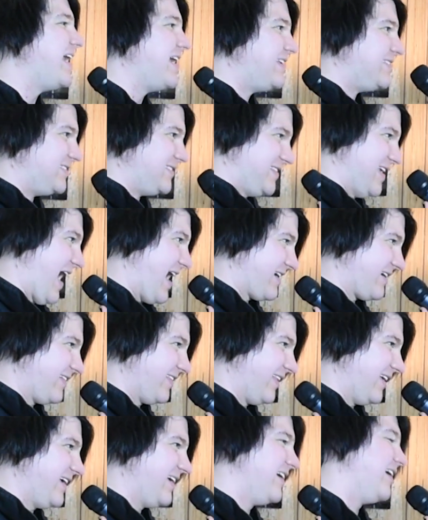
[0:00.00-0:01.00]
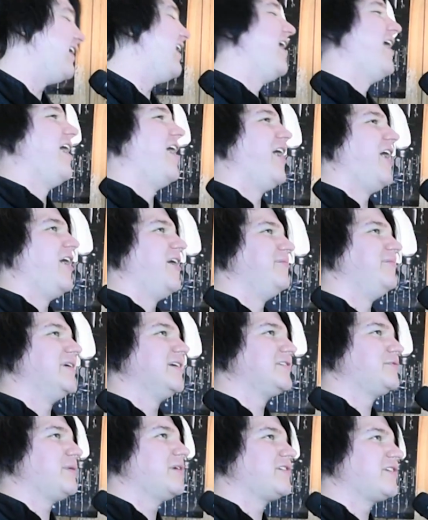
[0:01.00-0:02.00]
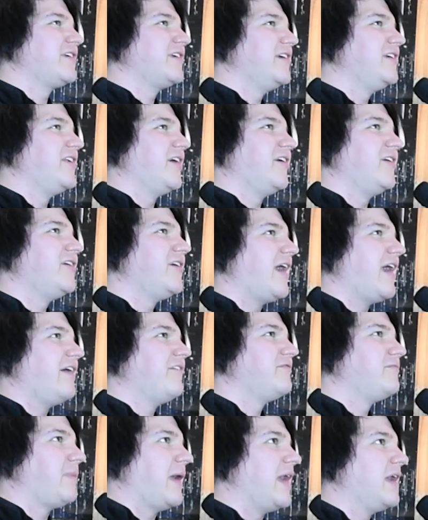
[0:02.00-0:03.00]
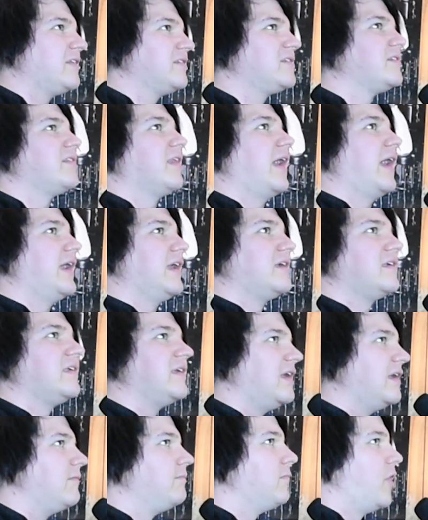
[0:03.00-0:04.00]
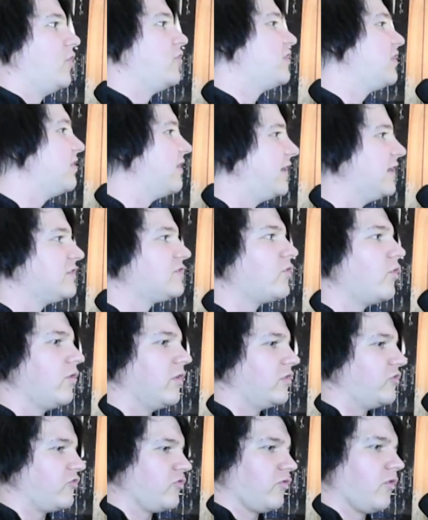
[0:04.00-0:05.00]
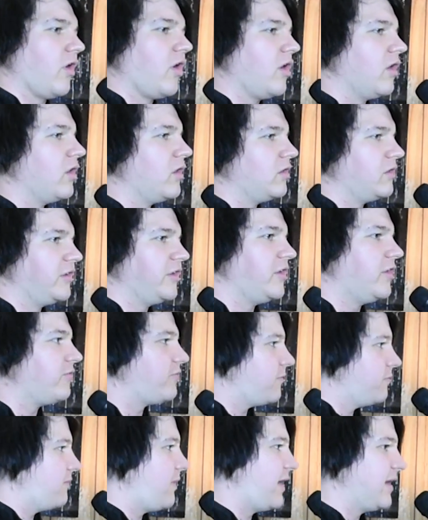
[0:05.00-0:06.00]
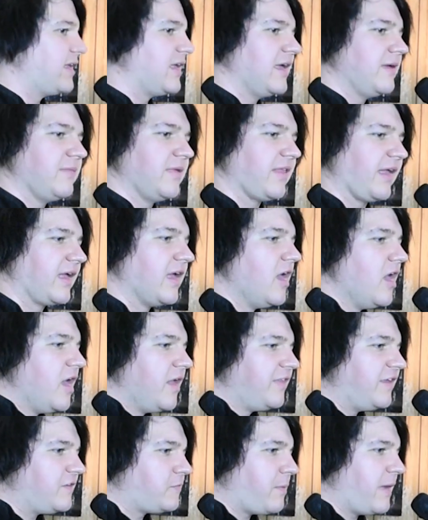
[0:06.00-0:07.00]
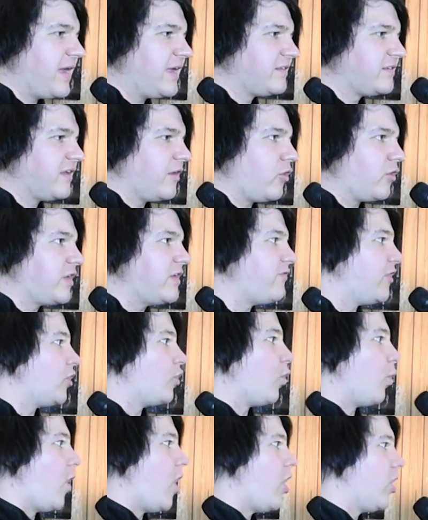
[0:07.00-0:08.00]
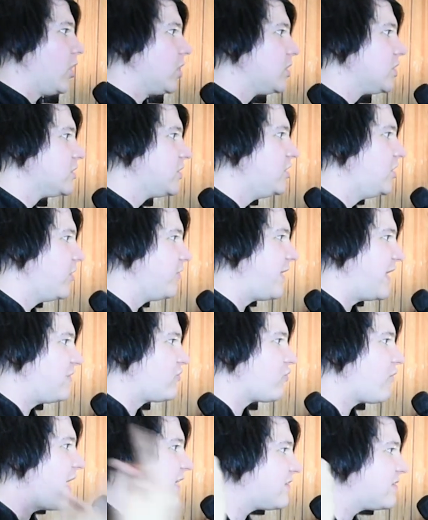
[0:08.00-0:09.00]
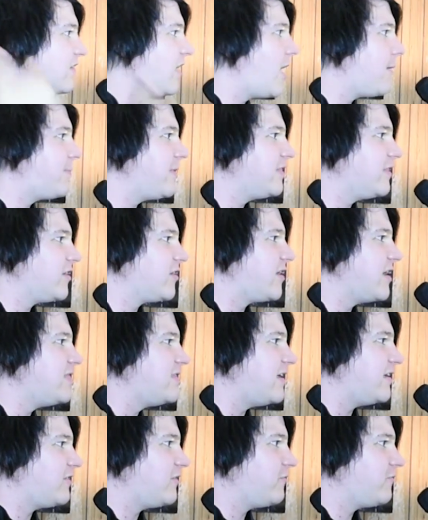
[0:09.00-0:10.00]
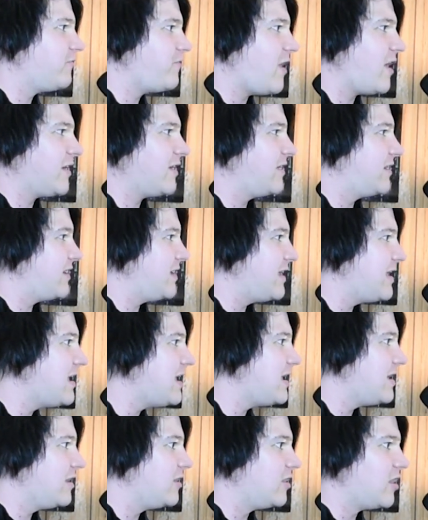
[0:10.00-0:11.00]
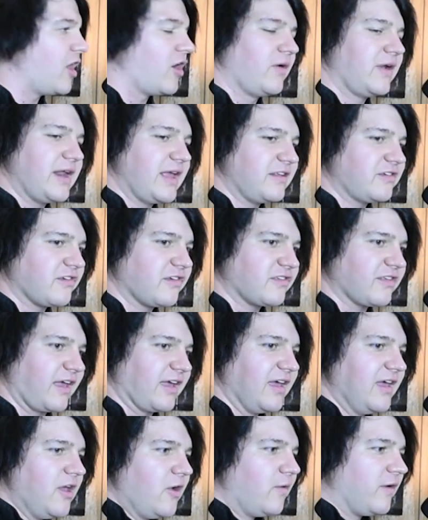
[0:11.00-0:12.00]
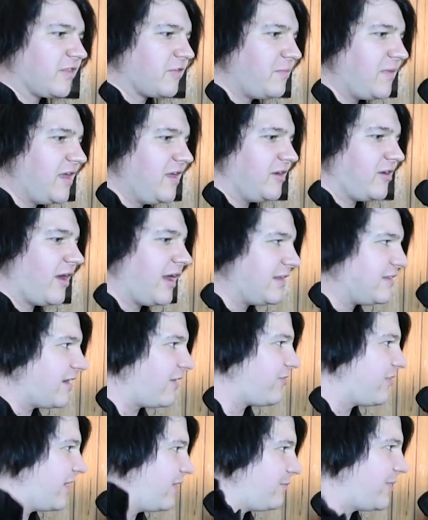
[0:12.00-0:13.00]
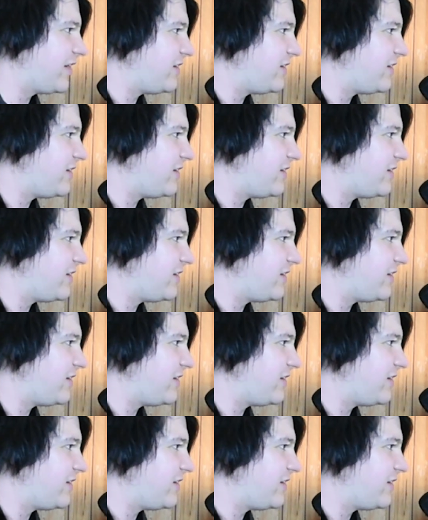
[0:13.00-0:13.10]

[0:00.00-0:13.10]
Exactly. Especially, you know, you have bands like Motionless or Gerard, you know, from My Chem, and like these bands that, or even Guar, you know, they dress up and they're in this fucking heat, you know, and it's just like with me, you know, I'd definitely have